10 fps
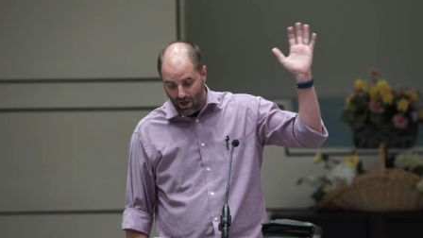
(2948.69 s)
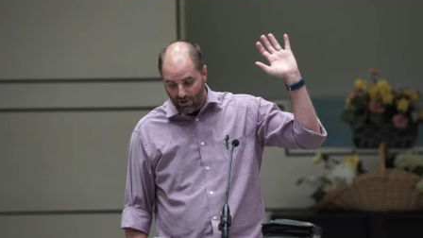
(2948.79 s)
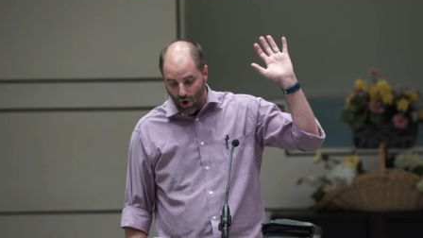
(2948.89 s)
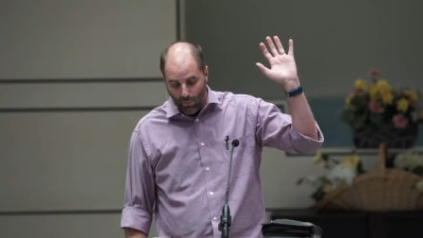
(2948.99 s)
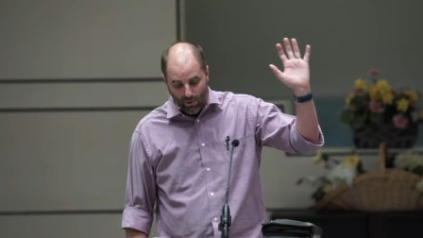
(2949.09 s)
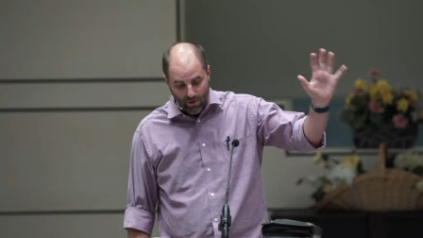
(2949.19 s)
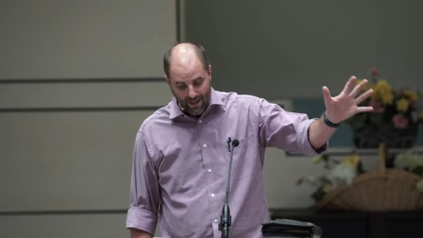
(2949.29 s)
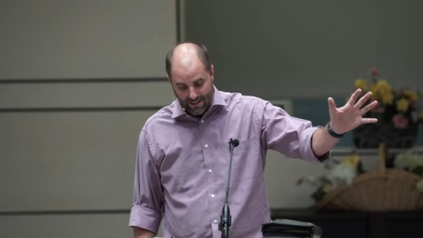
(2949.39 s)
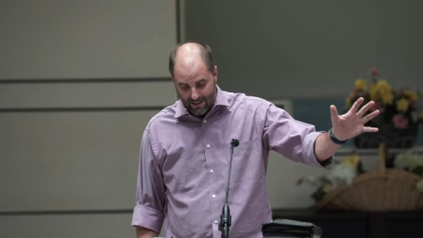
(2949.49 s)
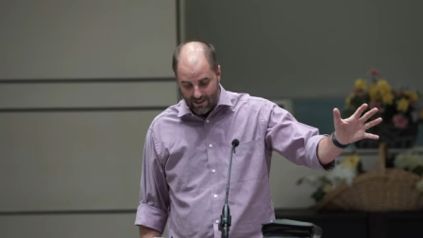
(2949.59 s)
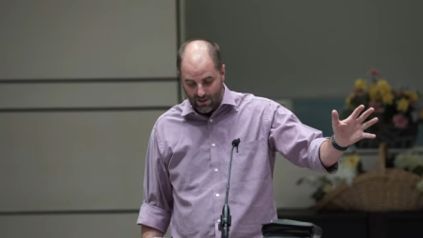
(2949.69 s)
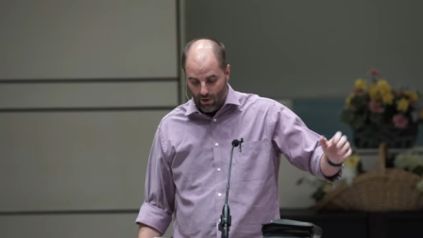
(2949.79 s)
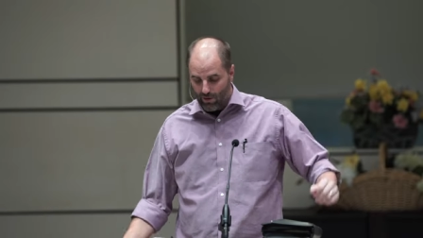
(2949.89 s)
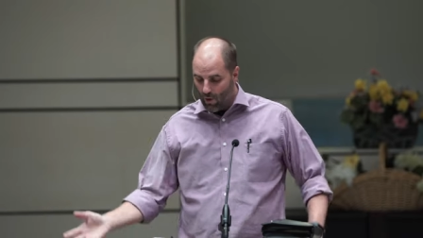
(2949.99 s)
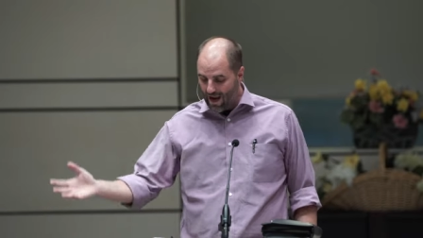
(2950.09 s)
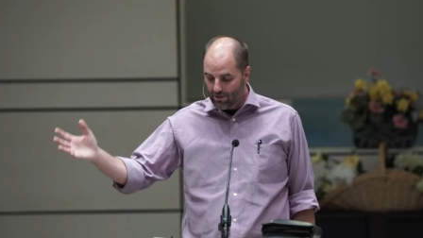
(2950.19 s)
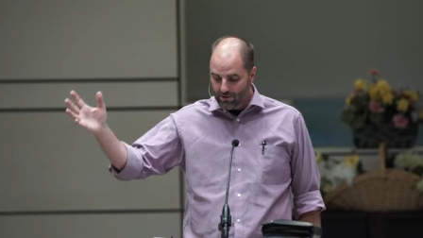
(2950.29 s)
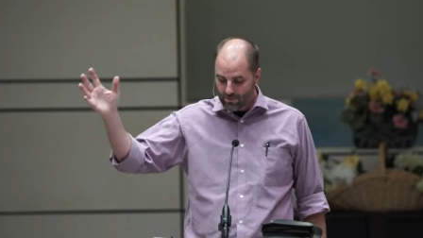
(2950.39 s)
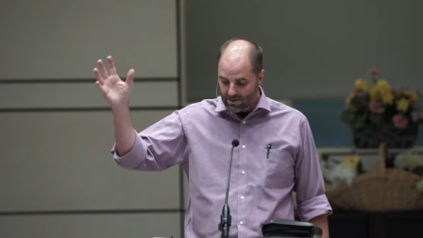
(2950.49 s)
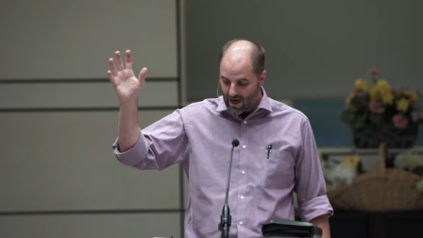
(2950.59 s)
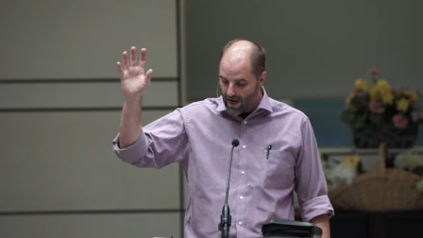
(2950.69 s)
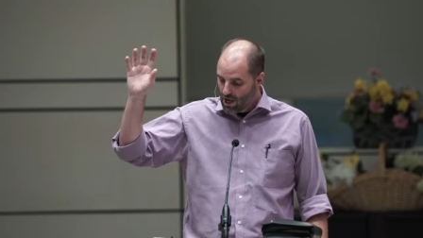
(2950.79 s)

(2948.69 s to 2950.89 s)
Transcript: no Brunelleschi's Dome, no Handel's Messiah,